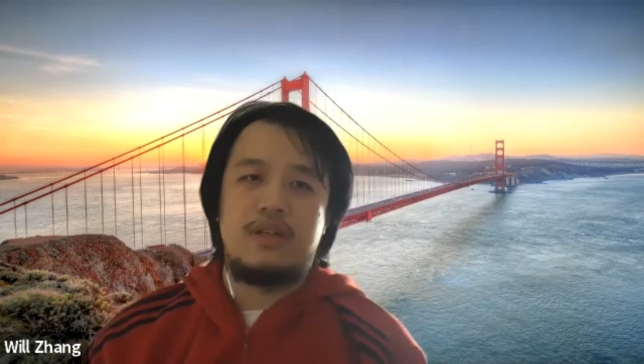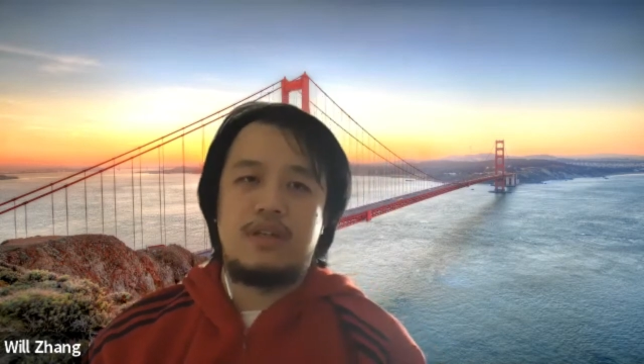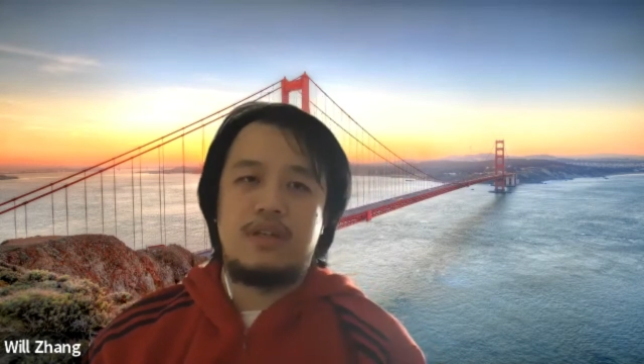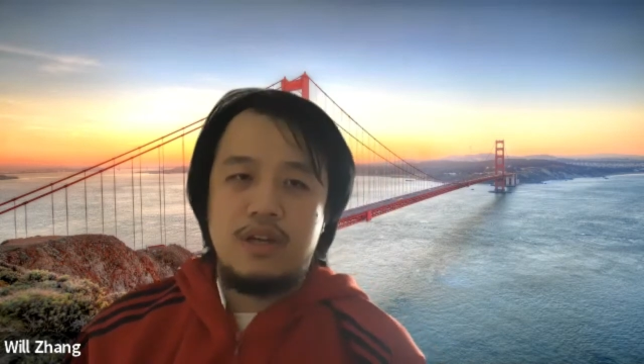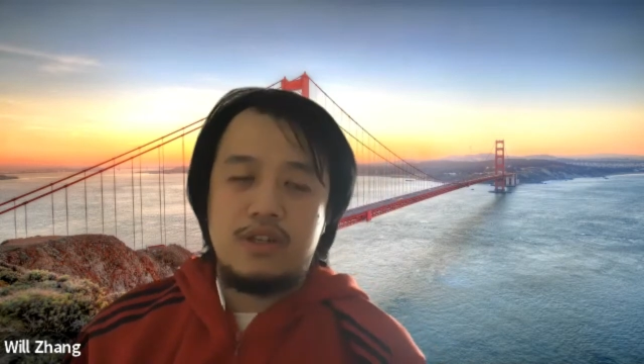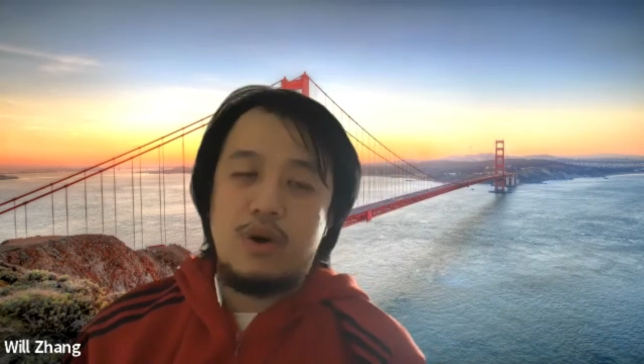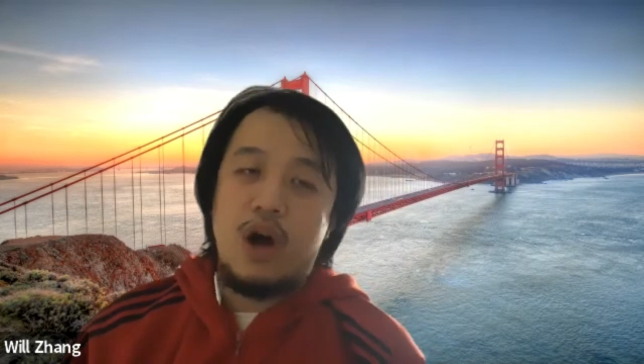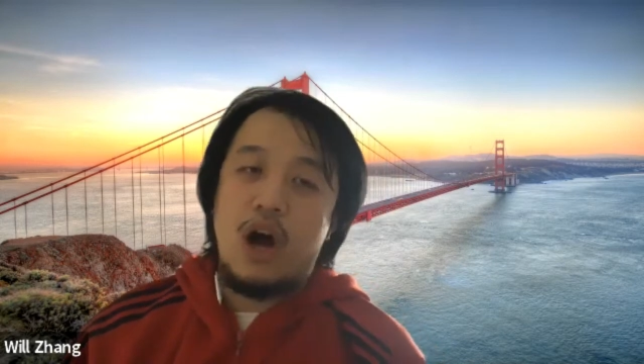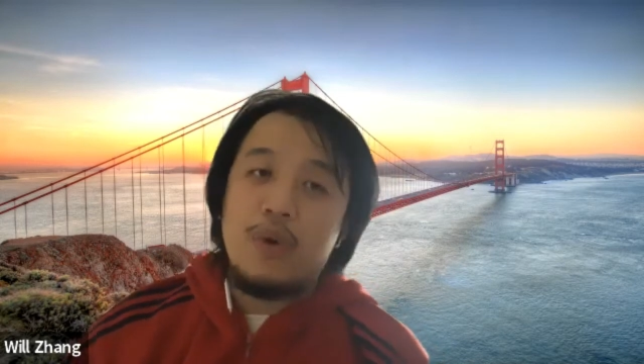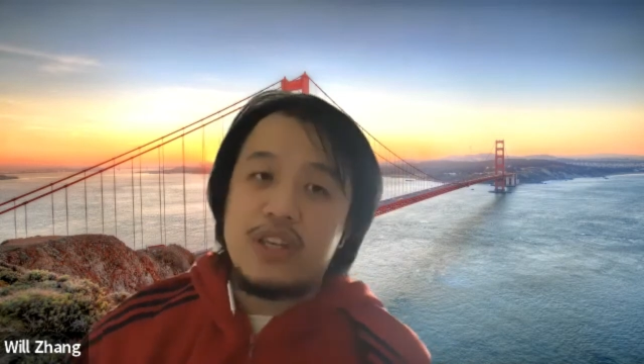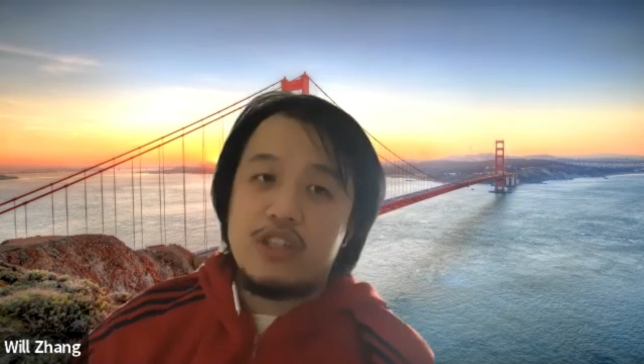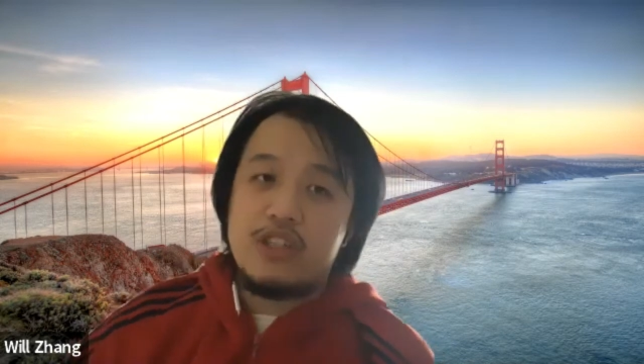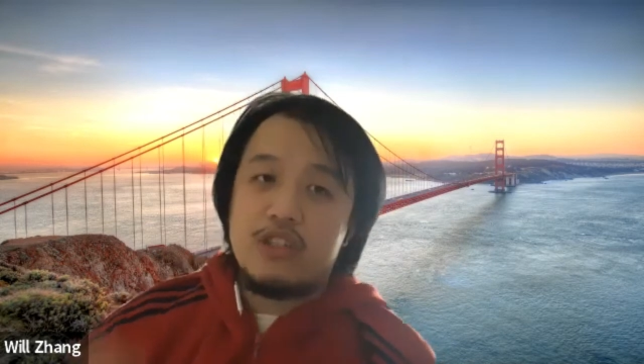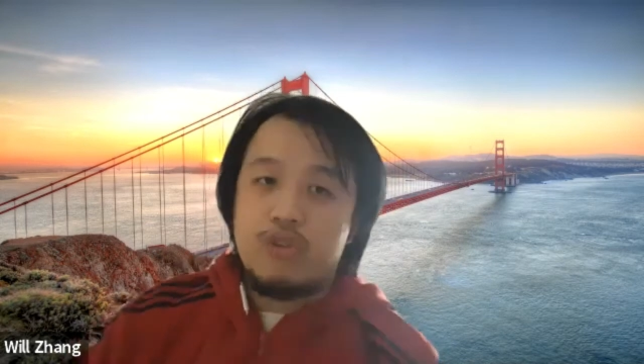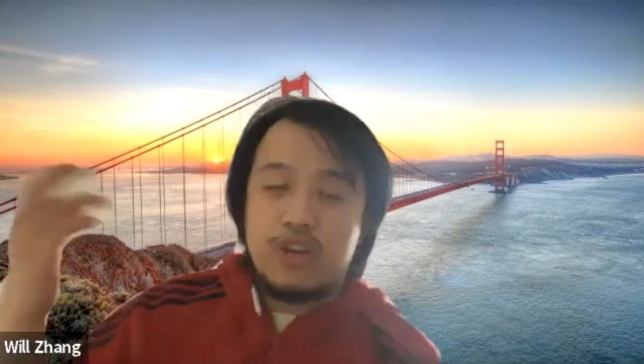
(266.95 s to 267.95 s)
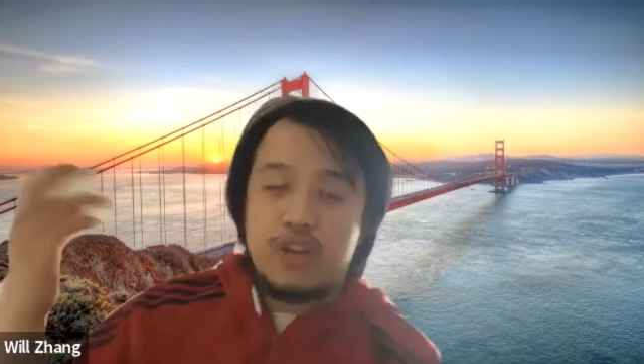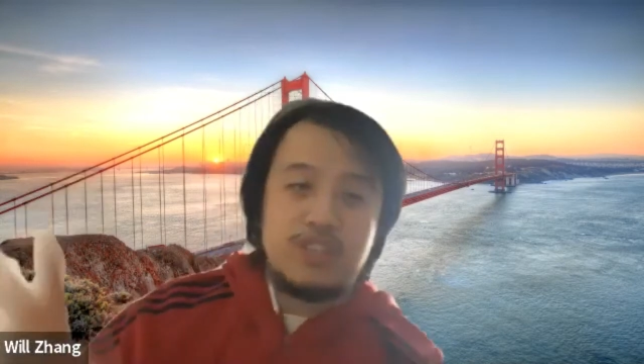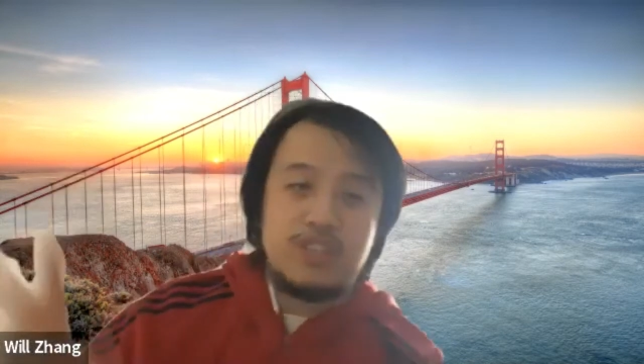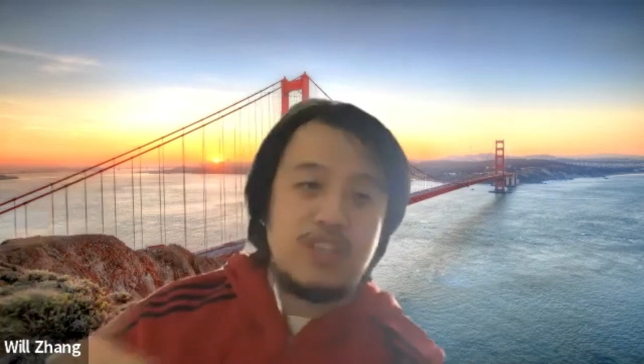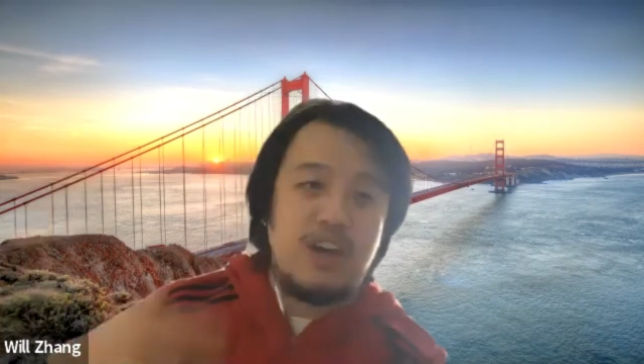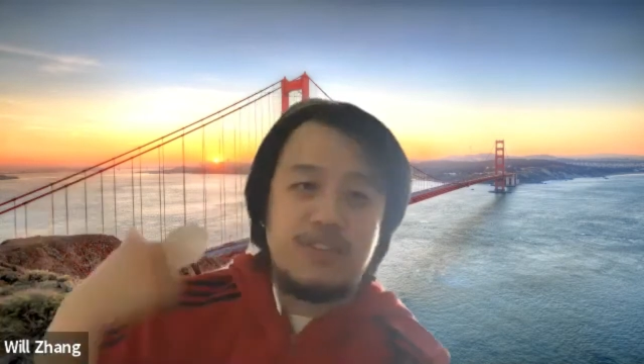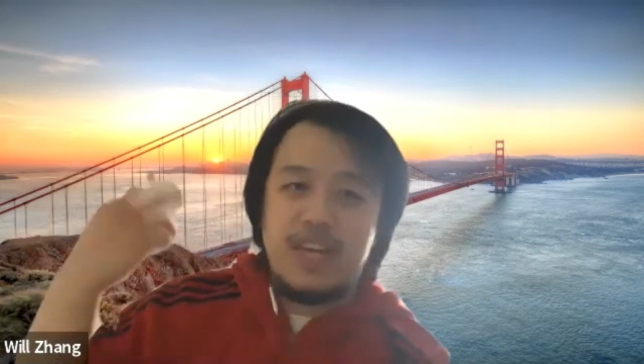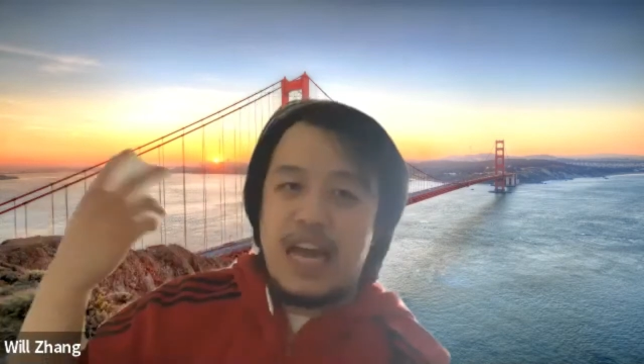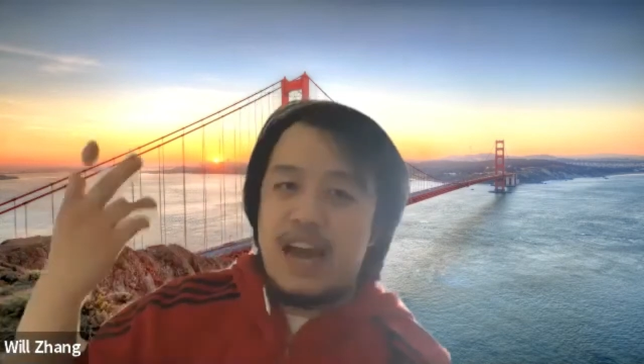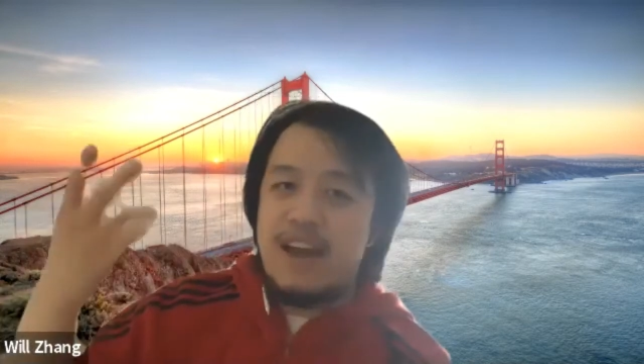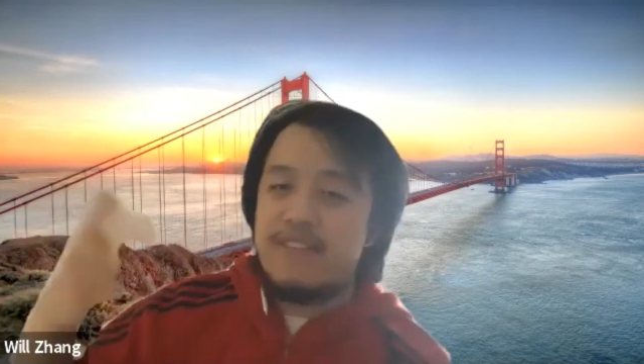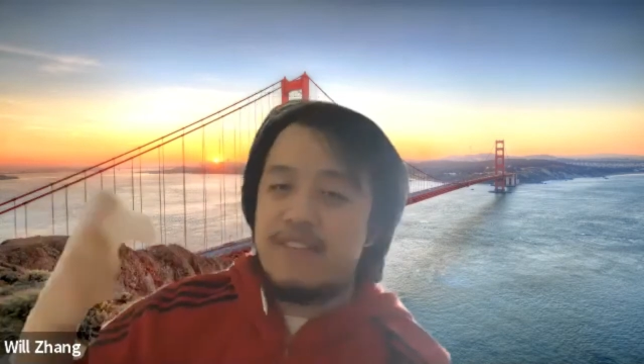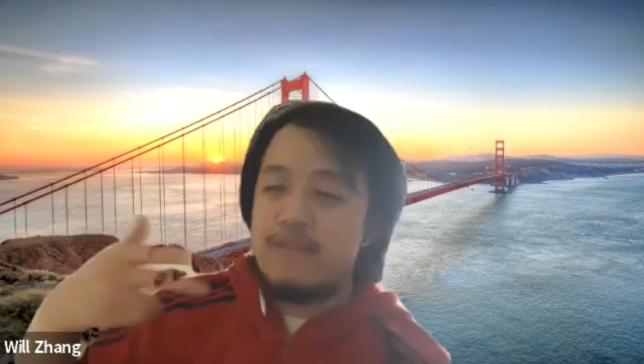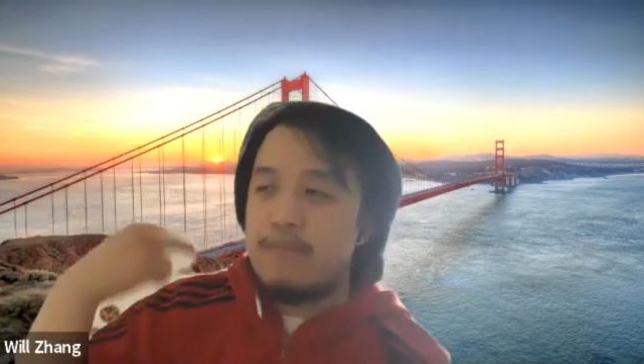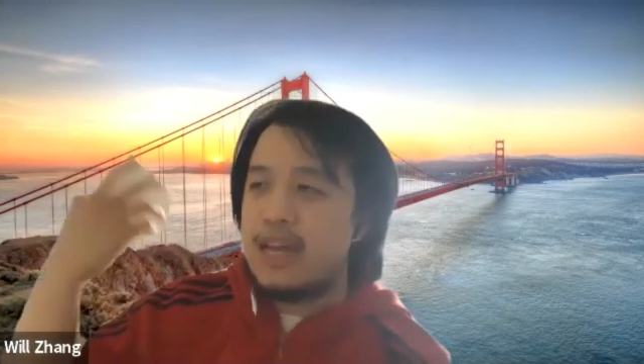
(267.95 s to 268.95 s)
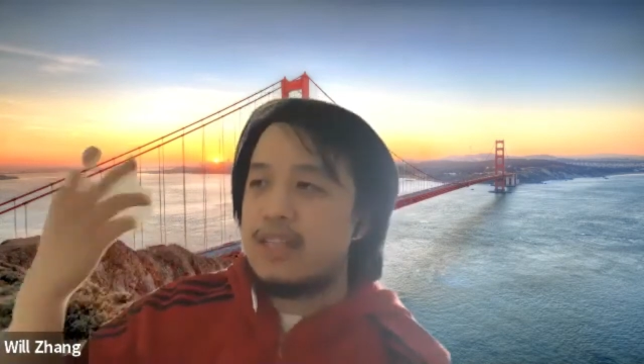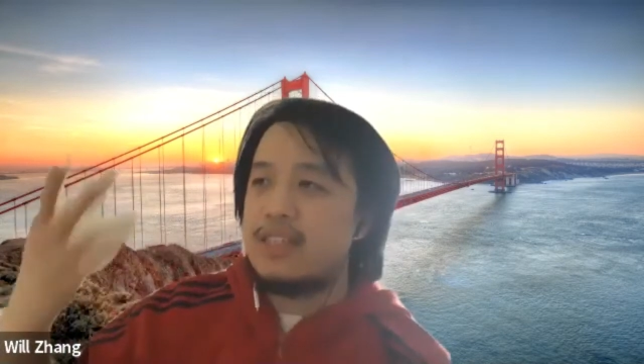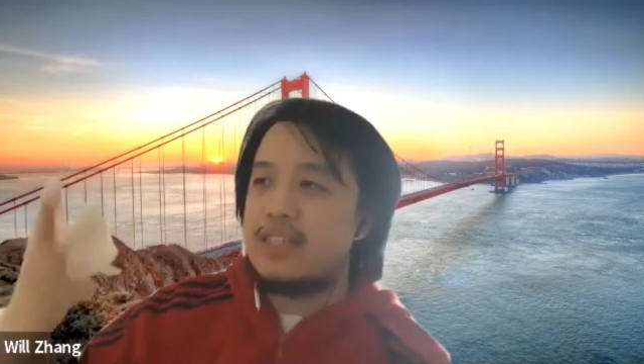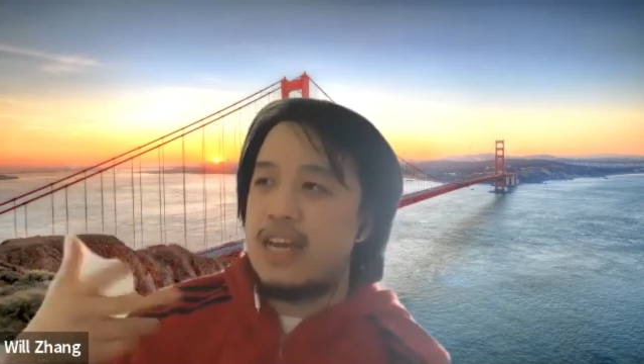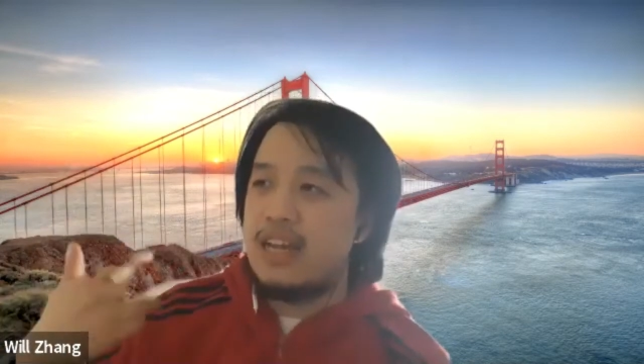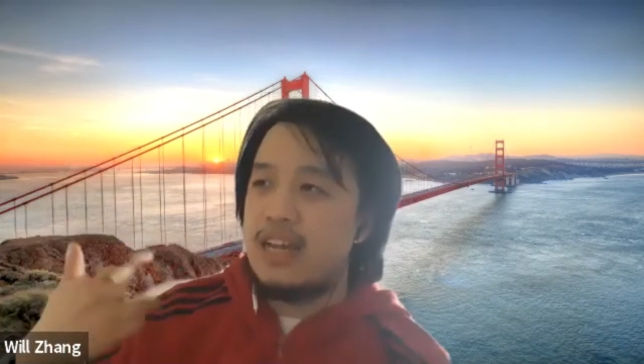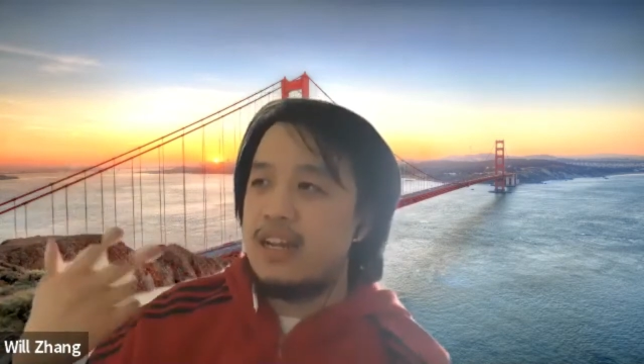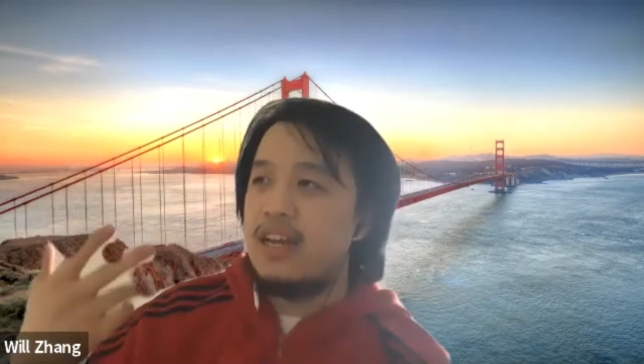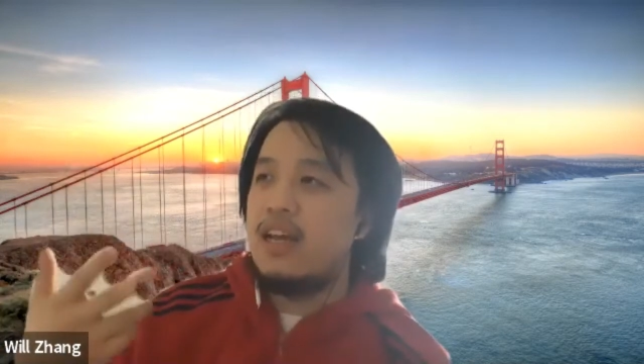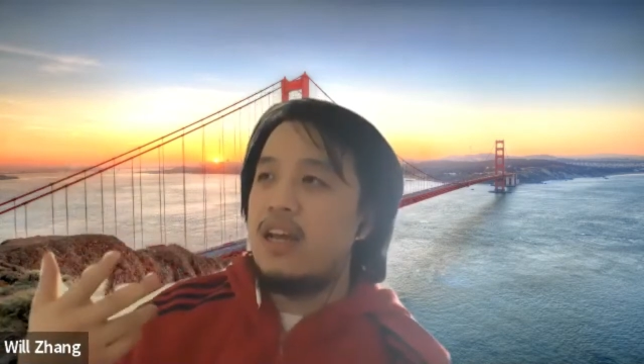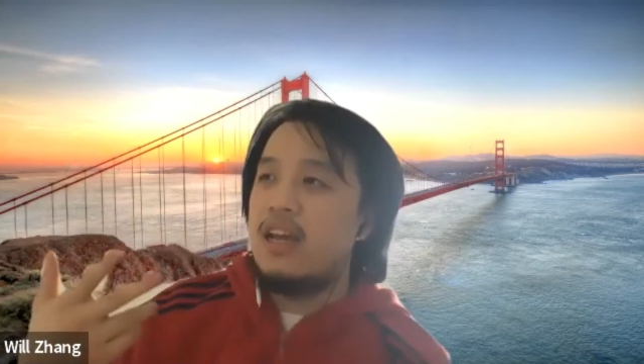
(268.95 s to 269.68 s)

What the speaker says: So always train yourself to have the mindset